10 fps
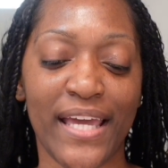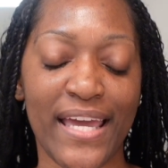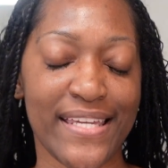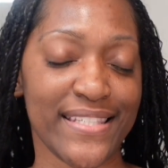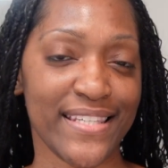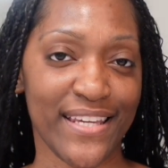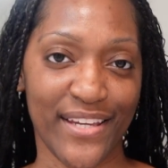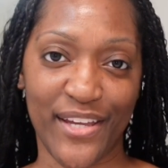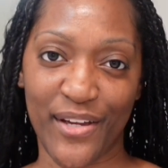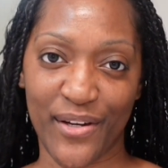a
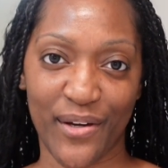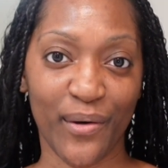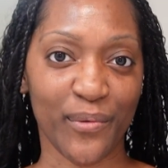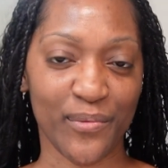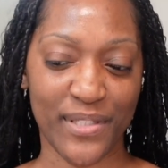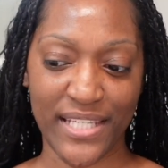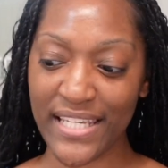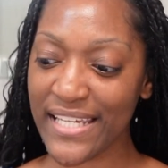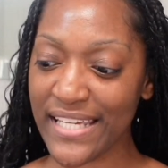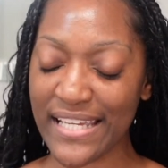skincare
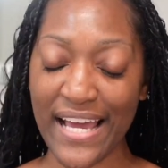routine.